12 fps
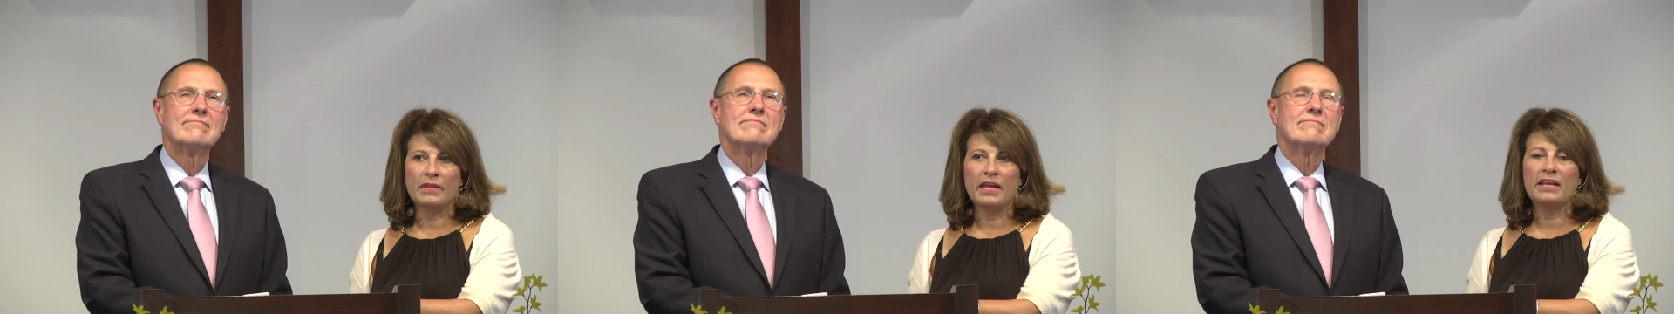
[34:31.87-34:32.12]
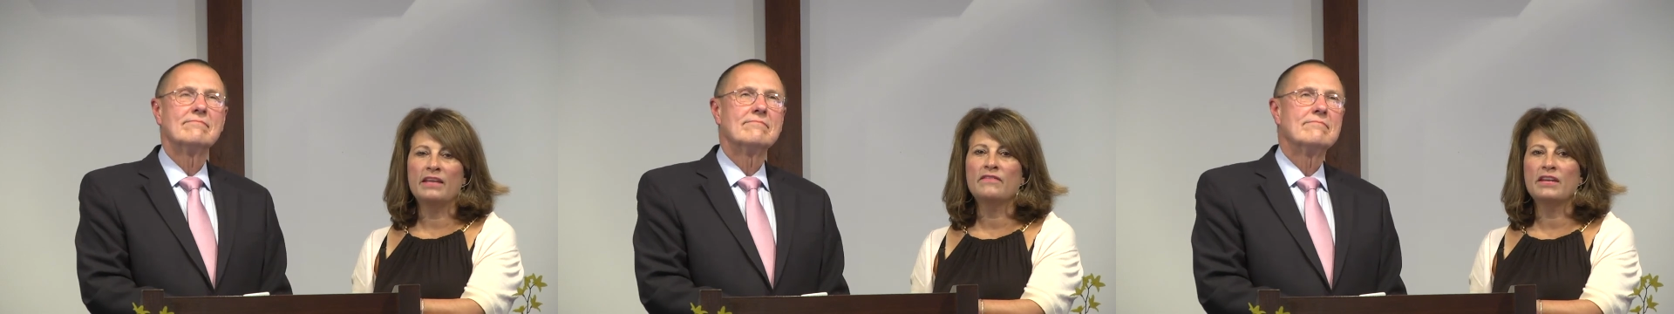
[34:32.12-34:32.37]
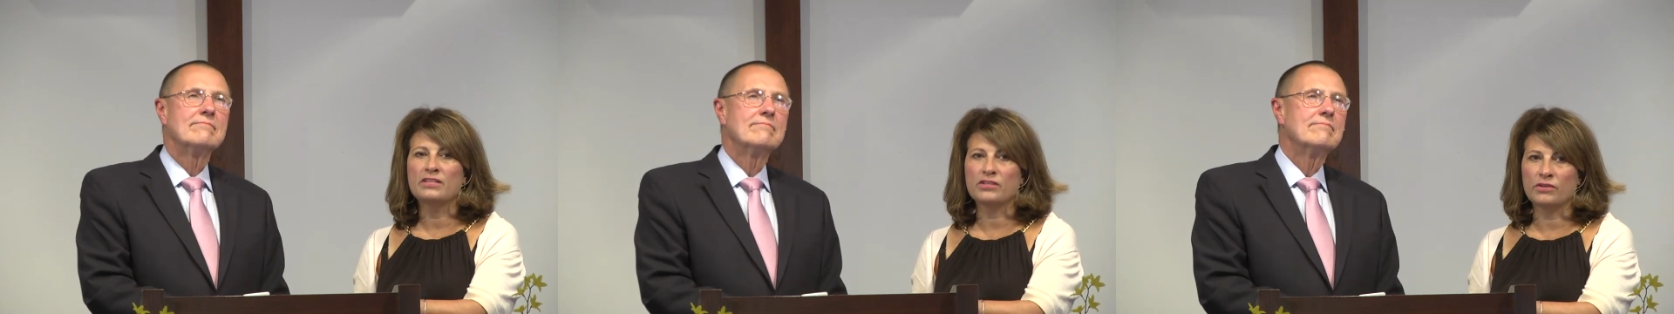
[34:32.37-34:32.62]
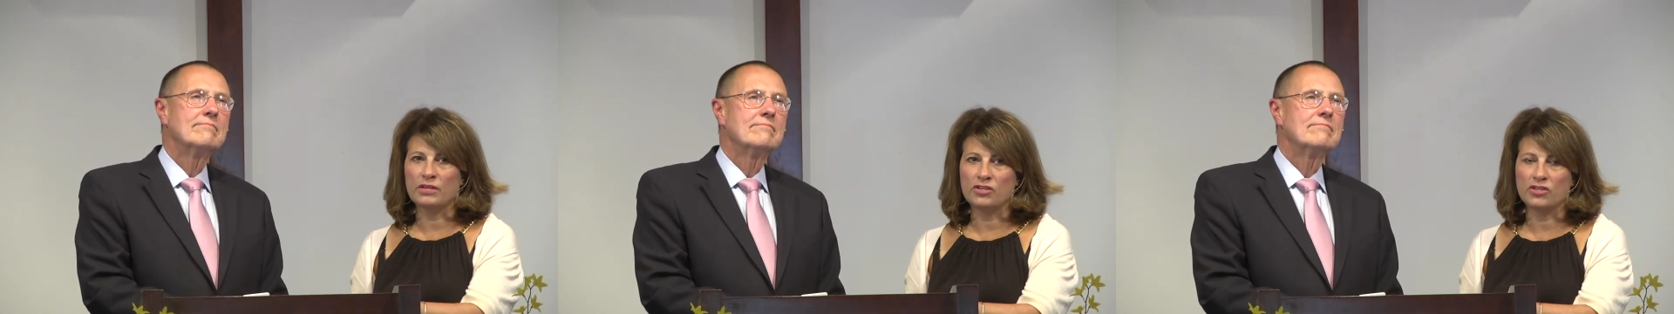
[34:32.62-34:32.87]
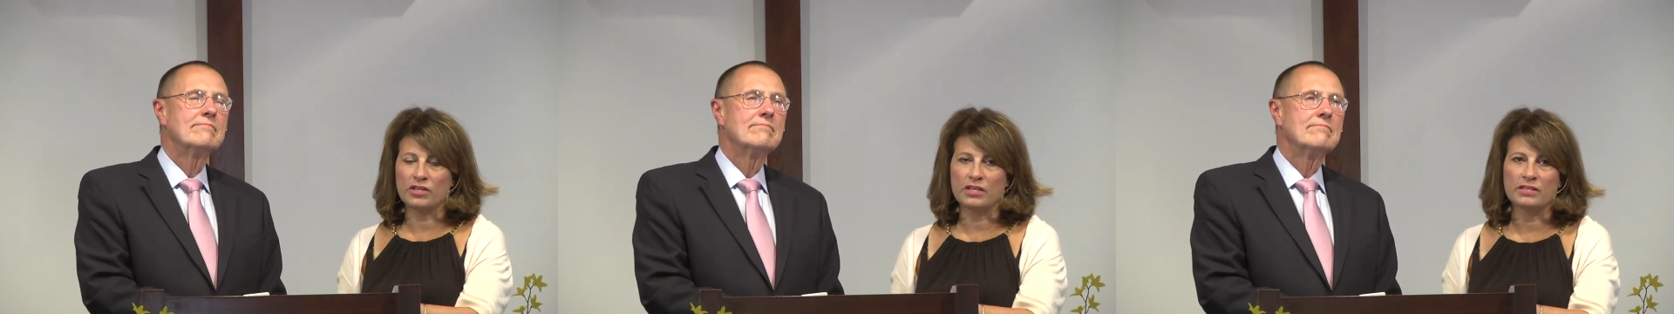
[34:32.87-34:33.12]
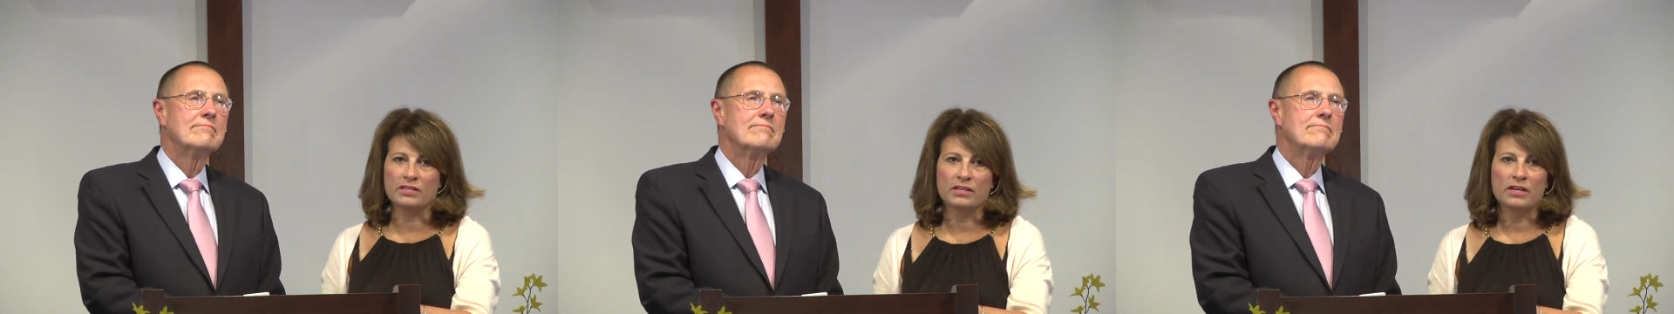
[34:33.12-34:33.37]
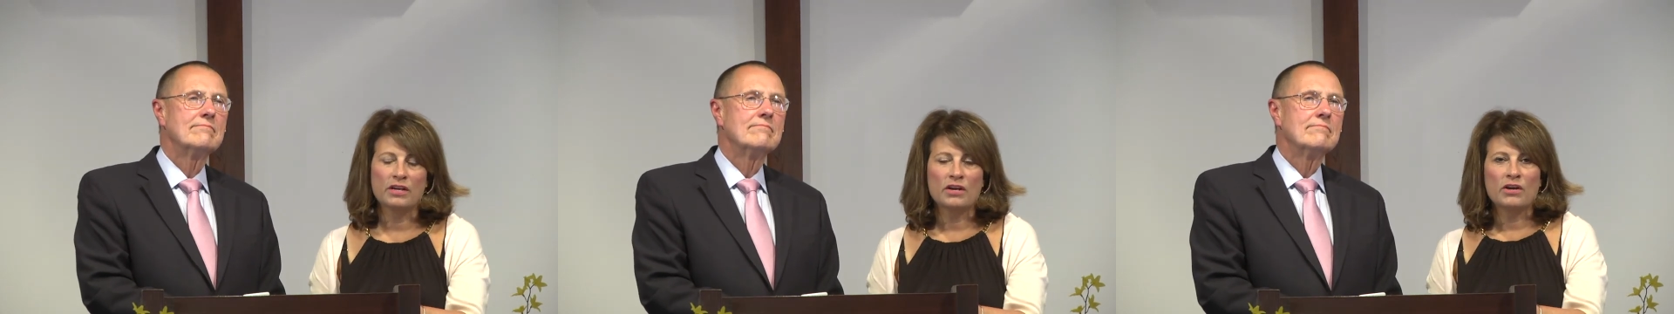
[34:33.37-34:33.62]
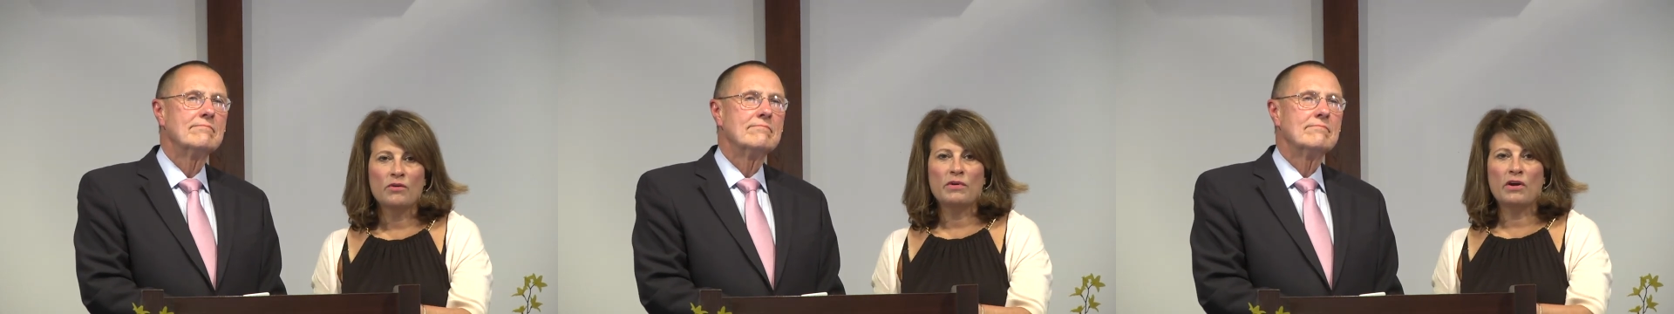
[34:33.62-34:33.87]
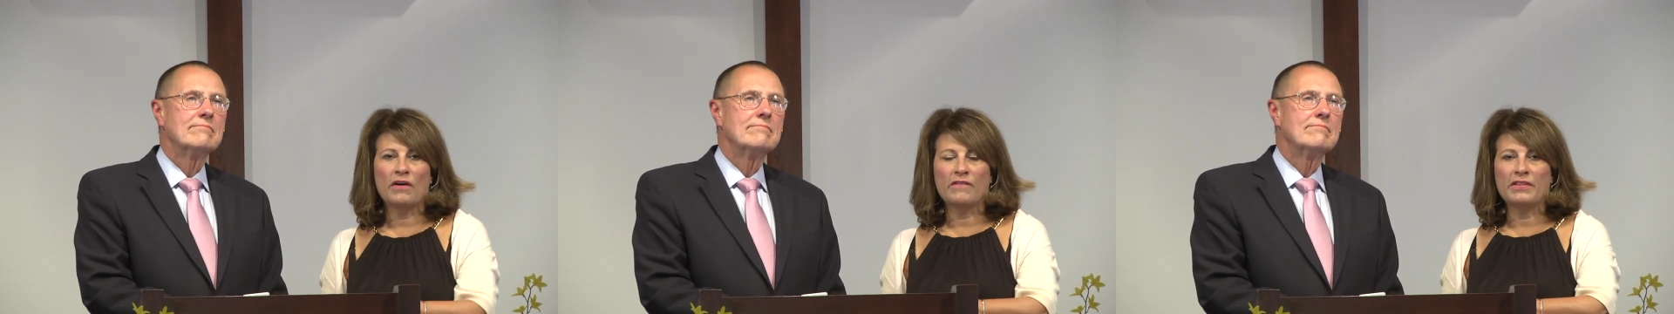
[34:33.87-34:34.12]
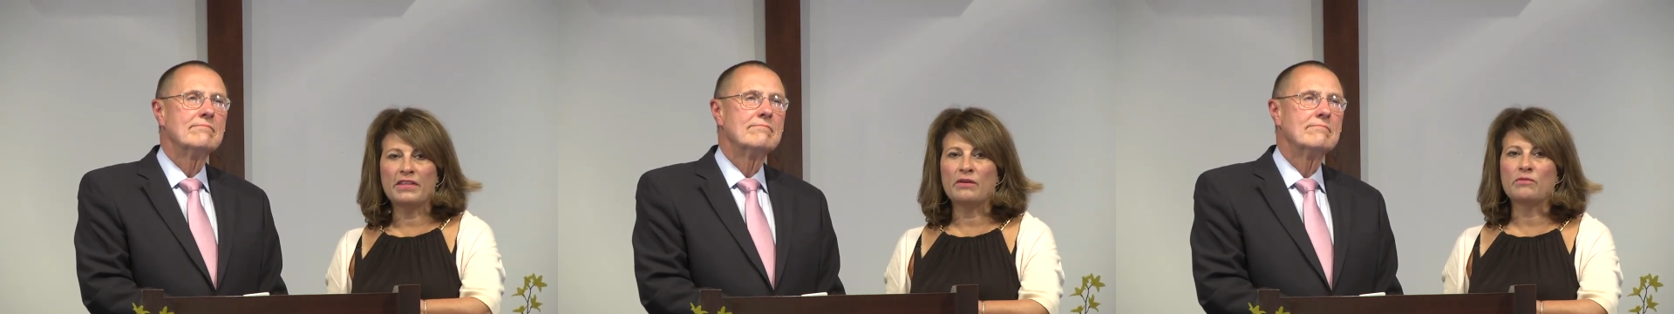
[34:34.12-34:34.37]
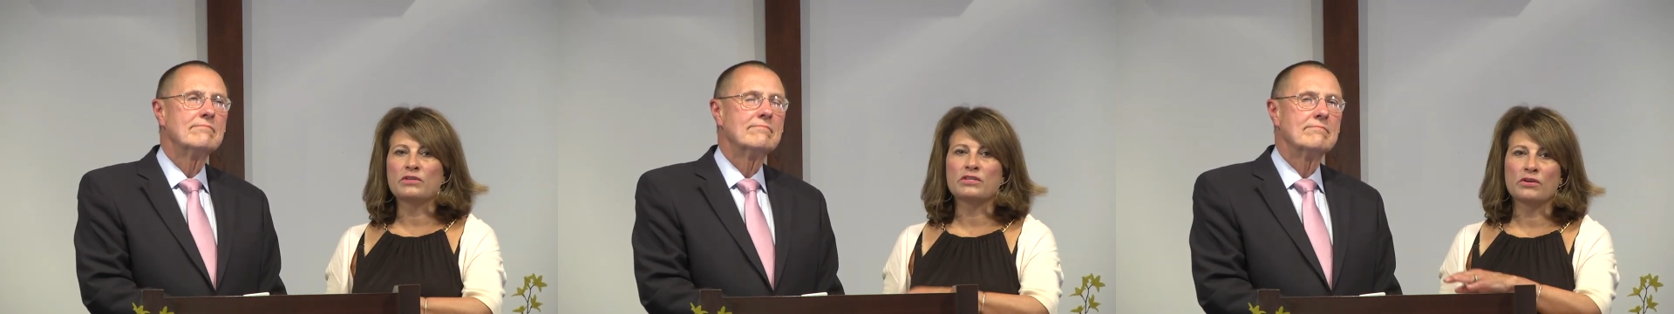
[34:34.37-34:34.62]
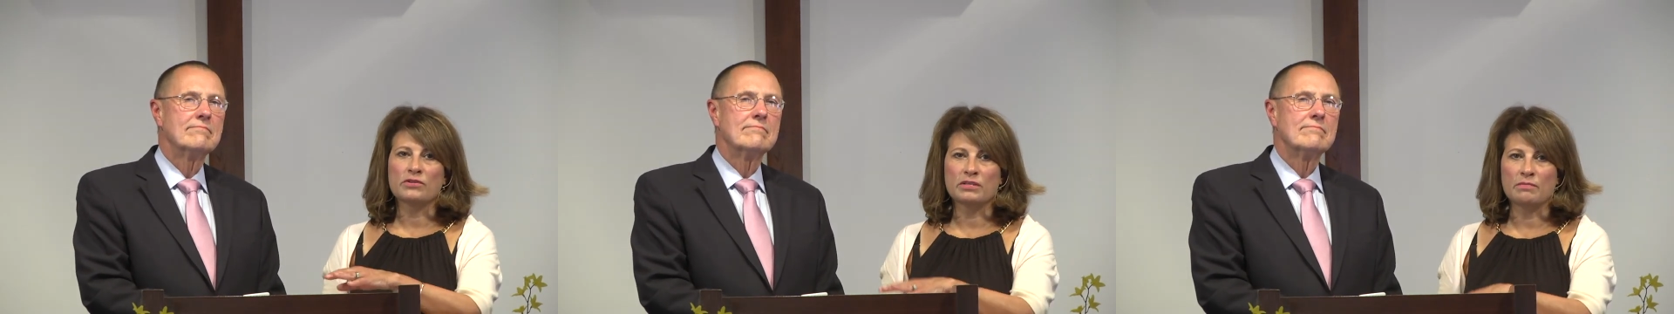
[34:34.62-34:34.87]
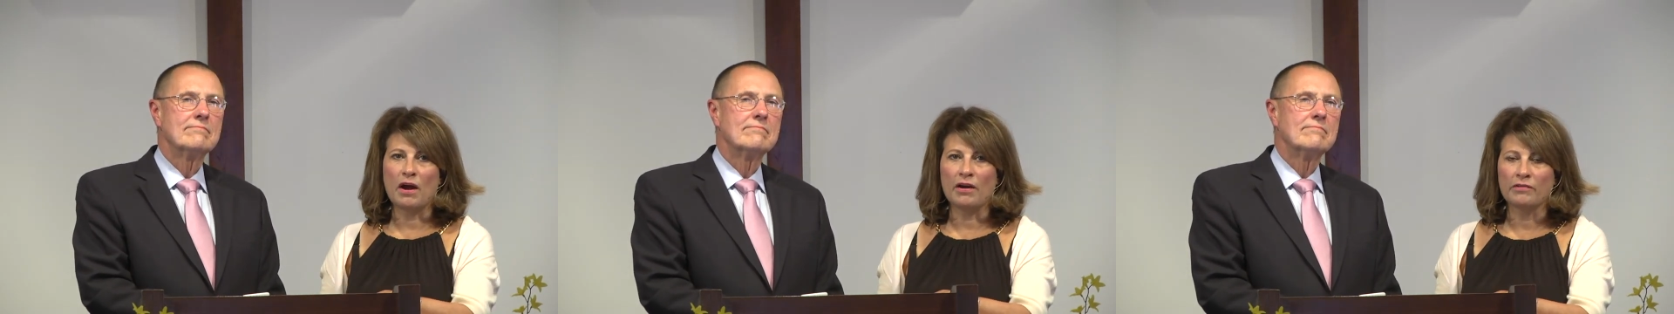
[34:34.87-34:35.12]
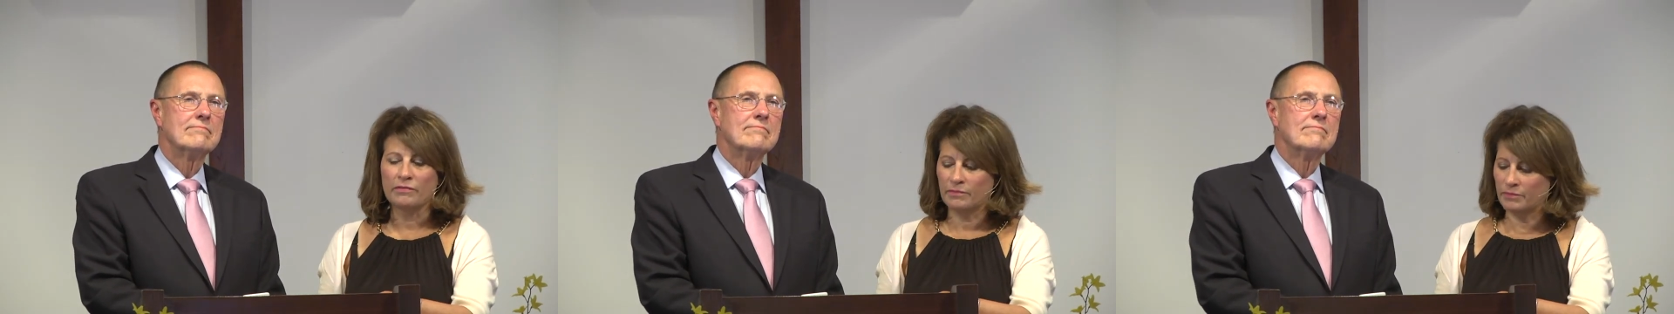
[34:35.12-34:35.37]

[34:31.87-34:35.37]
Speaker 1: And even as Christians, we often think we're so smart.